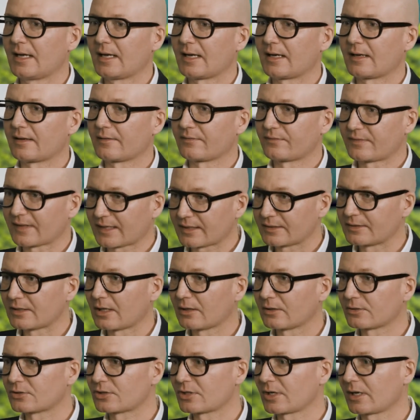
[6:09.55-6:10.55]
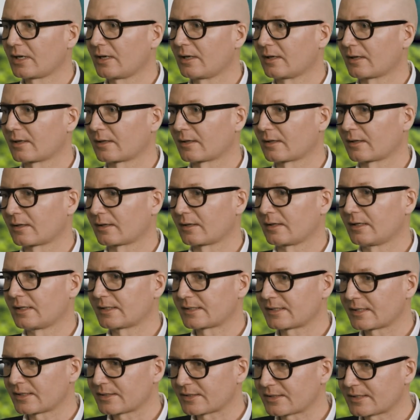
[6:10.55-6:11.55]
Uh, technology uh,
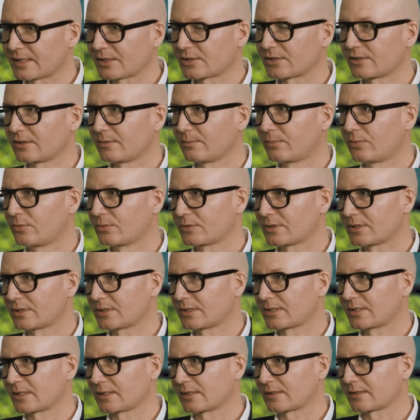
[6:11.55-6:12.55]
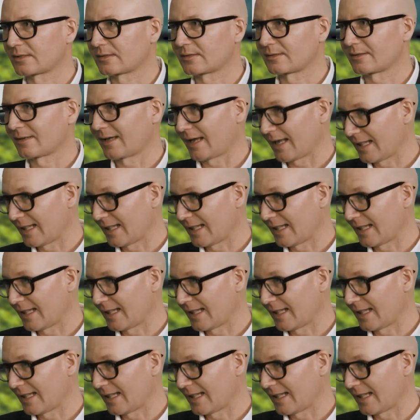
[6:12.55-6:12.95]
is such an important uh,